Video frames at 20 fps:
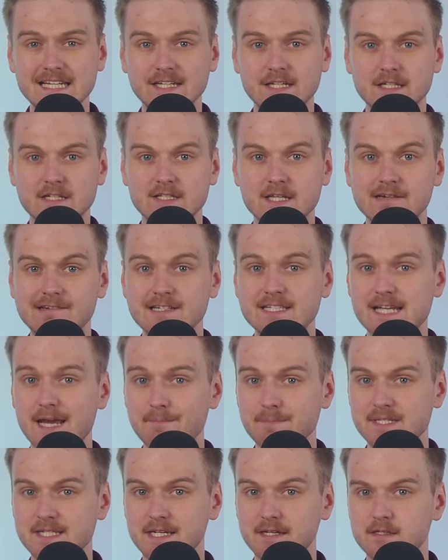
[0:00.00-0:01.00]
leaders are
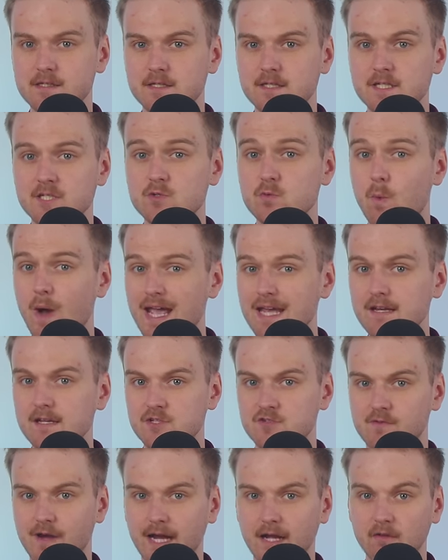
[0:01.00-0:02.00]
attempting to dissuade
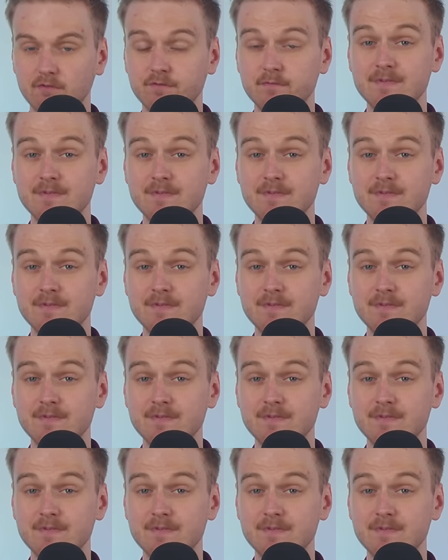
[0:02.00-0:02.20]
Israel